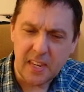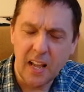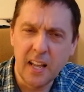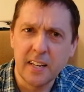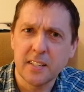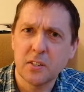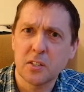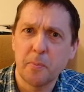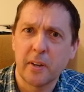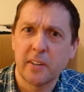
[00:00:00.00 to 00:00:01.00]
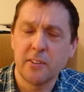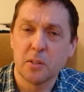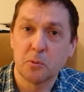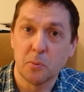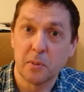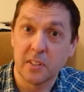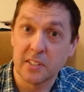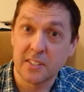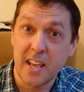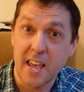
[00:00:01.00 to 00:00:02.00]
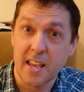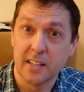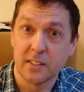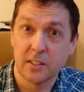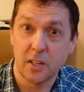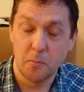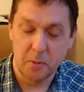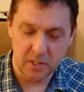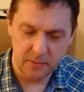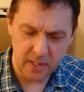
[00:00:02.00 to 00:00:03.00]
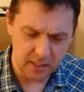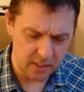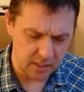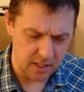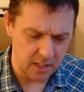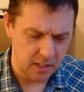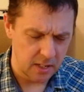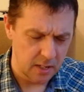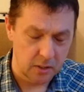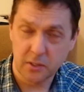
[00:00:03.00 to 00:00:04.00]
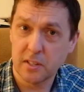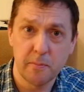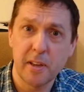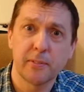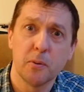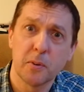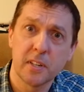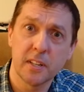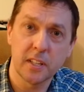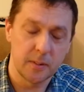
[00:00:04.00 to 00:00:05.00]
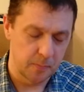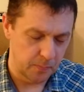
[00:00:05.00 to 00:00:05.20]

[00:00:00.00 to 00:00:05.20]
And it's just about giving them something that's theirs, a bit of dignity, because they may have come with nothing.